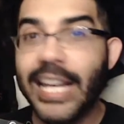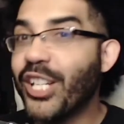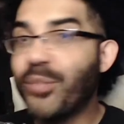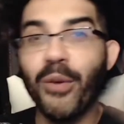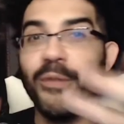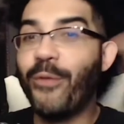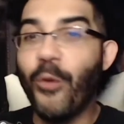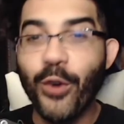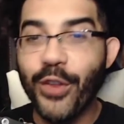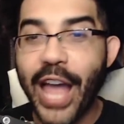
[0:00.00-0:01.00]
is
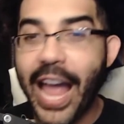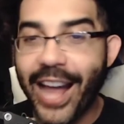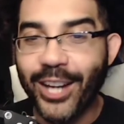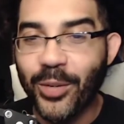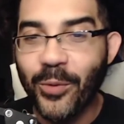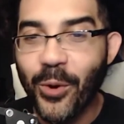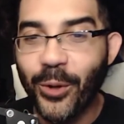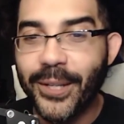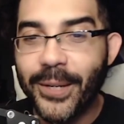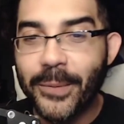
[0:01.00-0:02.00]
before the actual...